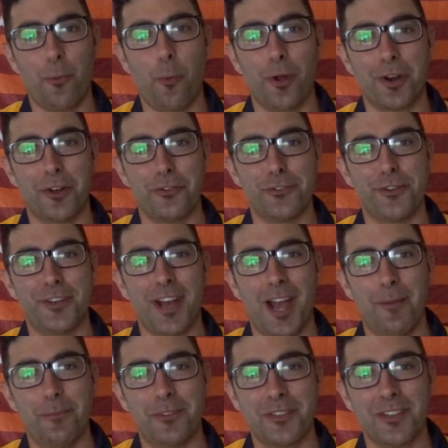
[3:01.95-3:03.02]
100
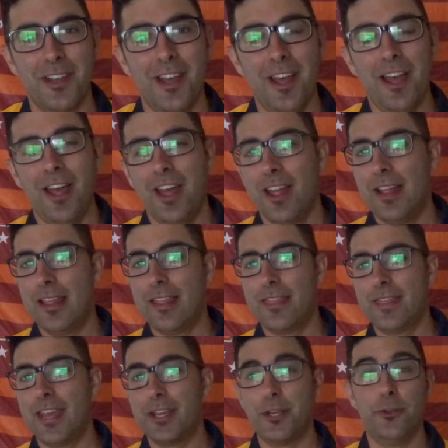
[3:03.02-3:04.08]
times.
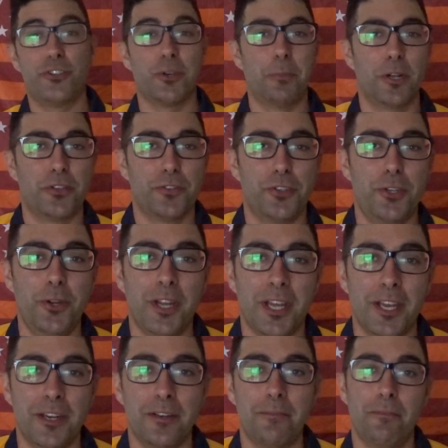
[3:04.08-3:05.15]
Thank you so much for tuning
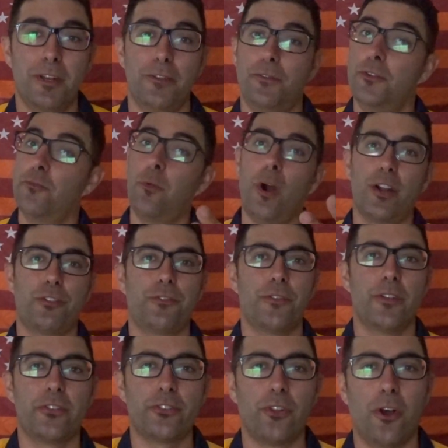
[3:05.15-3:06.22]
in. And if you've watched for
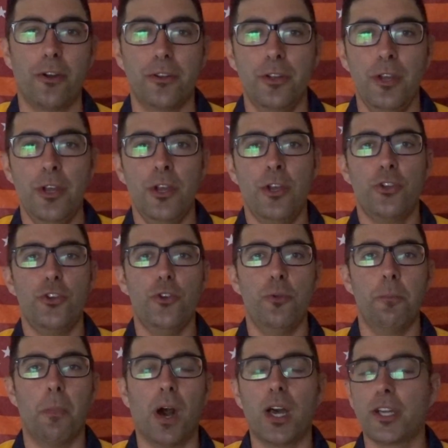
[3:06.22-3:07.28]
this long, you
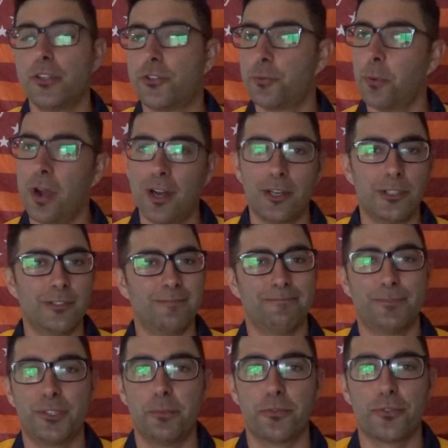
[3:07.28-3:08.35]
might as well
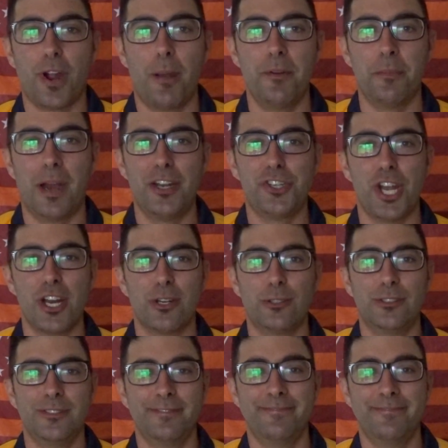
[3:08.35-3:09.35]
subscribe to my channel.